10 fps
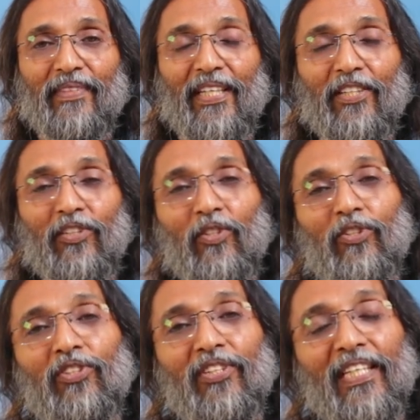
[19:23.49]
There is no
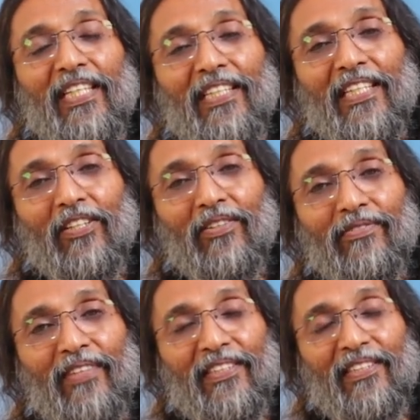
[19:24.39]
shrinking of
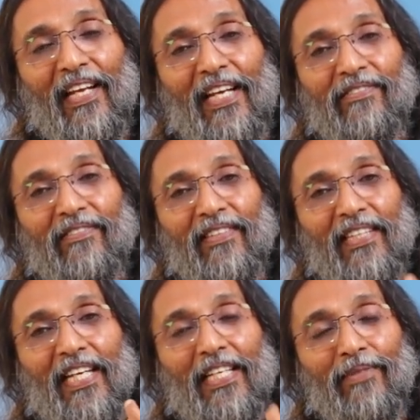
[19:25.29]
one's life,
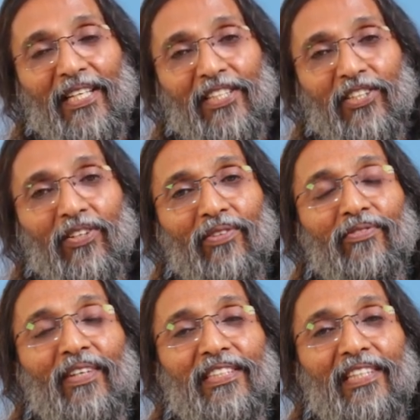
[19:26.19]
elimination
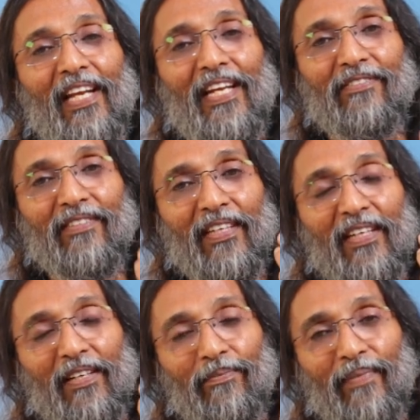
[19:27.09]
of one's life,
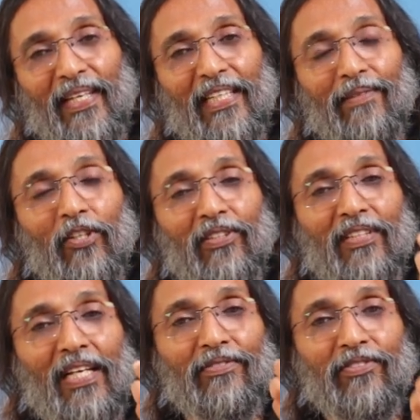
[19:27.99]
making
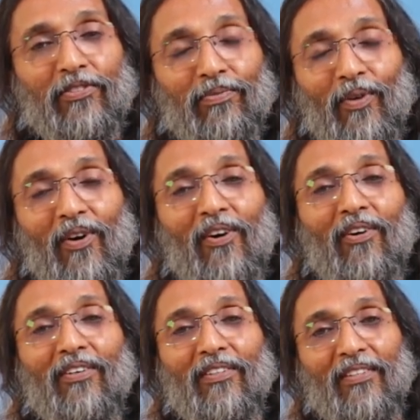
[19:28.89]
yourself
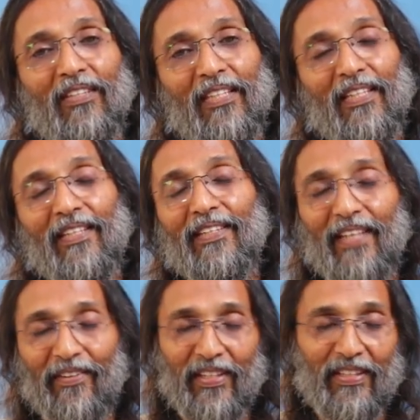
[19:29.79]
small,
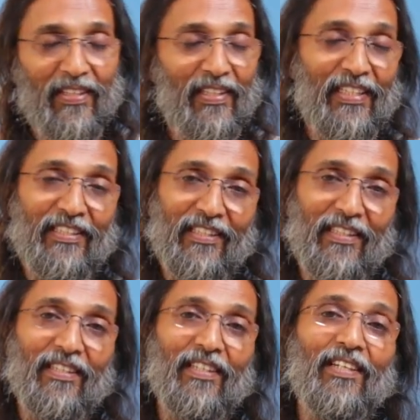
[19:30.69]
nothing.
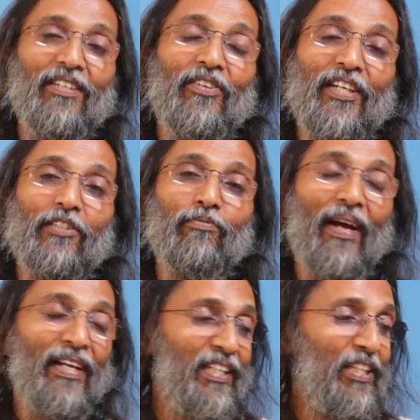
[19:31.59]
Instead, you are
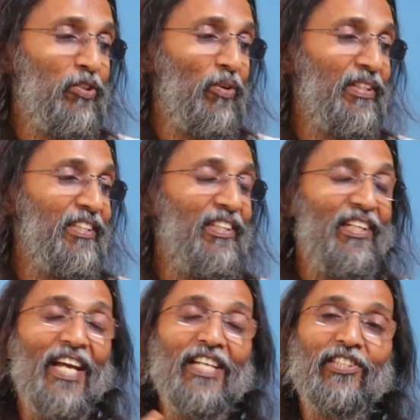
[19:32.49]
expanding into a
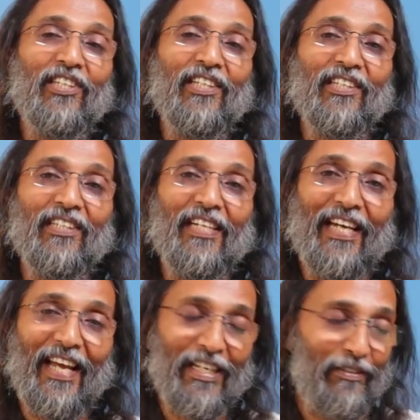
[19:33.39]
greater
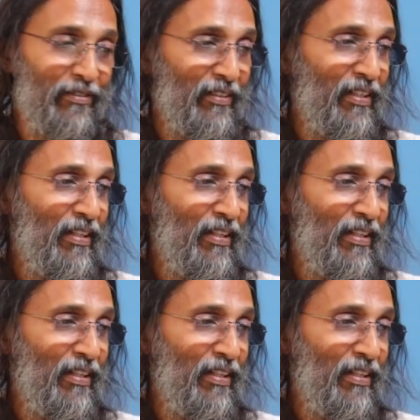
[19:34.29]
life.